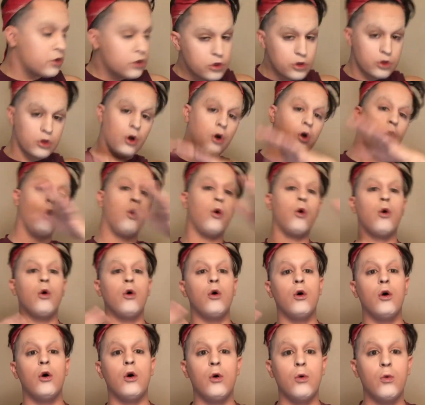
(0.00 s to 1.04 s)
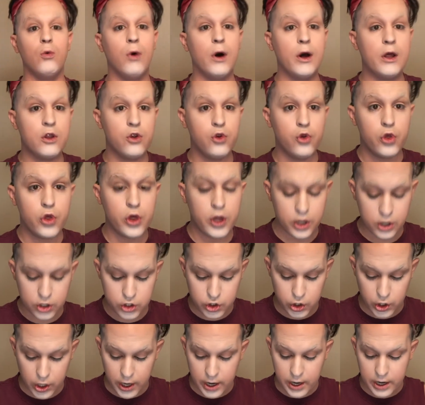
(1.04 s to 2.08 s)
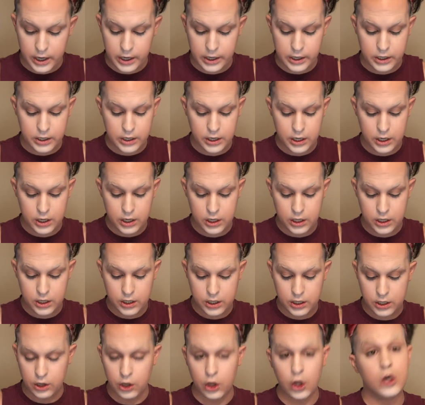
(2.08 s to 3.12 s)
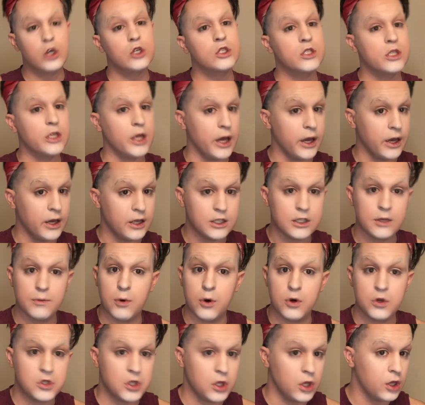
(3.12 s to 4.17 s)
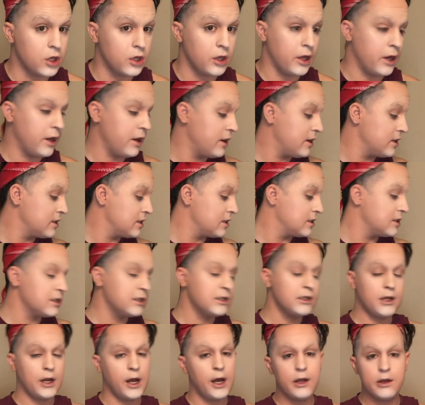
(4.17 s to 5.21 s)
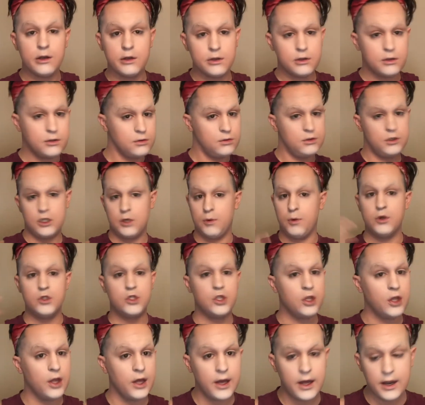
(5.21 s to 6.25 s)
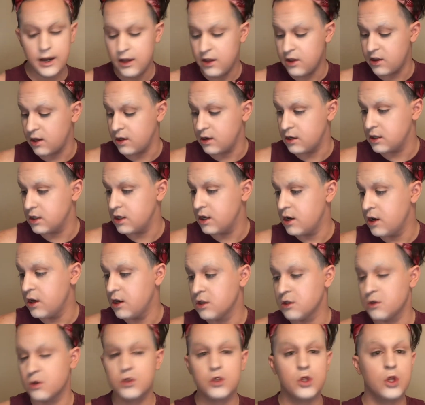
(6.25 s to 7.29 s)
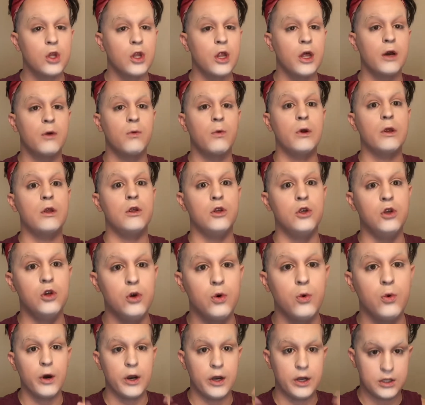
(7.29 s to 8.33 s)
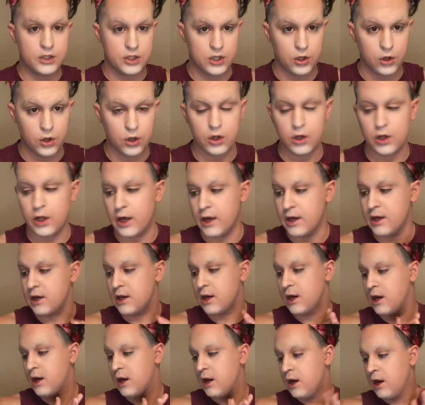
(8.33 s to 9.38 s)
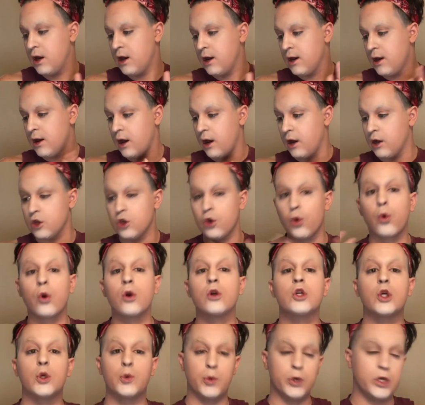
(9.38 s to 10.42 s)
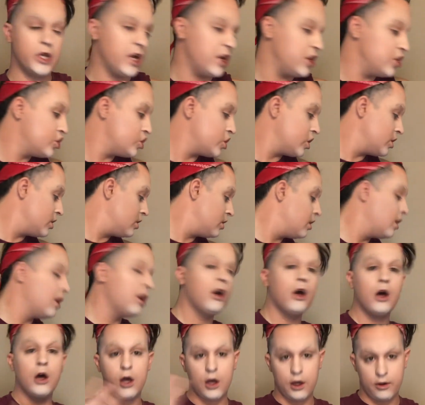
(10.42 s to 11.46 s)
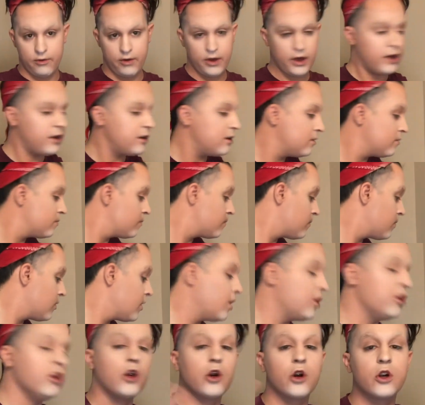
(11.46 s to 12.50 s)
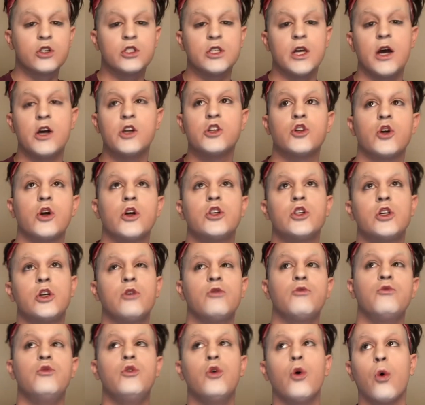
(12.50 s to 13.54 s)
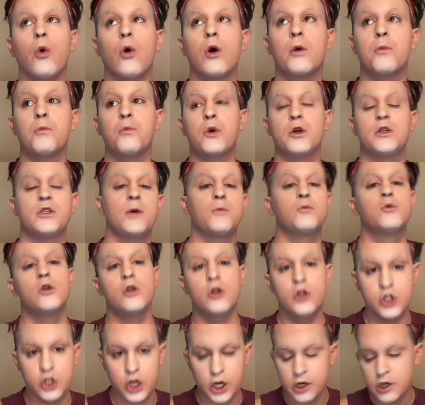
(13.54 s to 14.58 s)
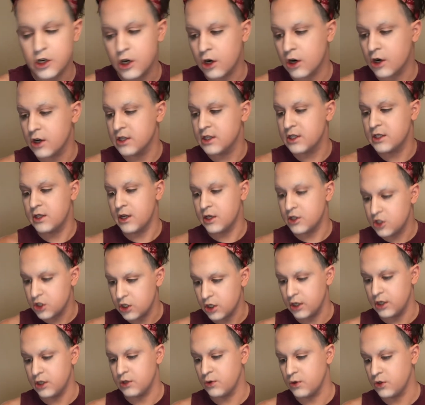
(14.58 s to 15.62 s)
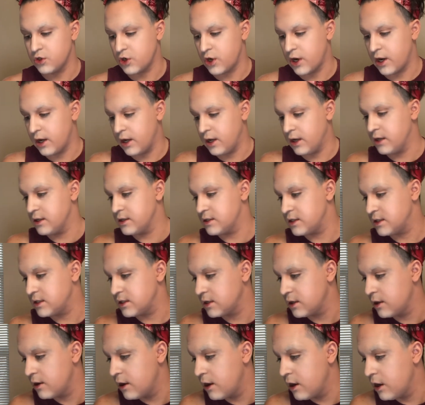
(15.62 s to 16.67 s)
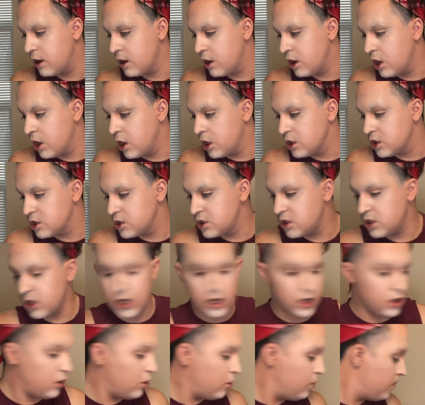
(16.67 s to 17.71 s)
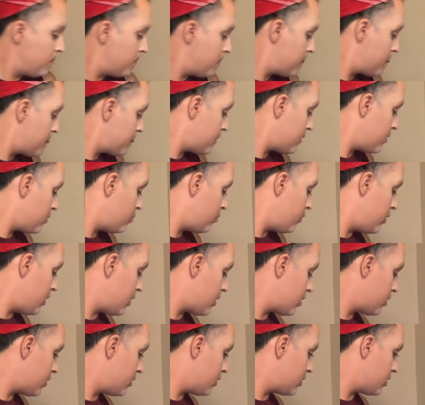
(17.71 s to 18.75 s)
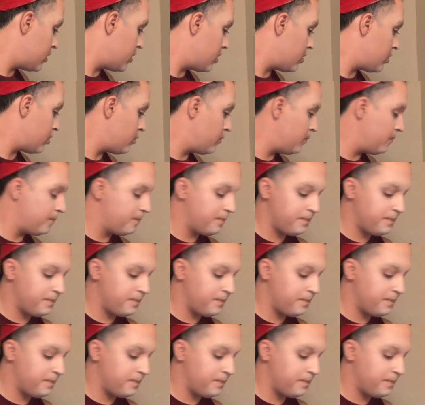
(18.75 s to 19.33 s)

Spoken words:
the whole what you think drag looks like, it's supposed to look like, because it's not supposed to look like anything. It's supposed to look like what you it to look like. Your interpretation of it. Your exaggeration of your perception of gender, essentially, is what drag is. So, we are going to go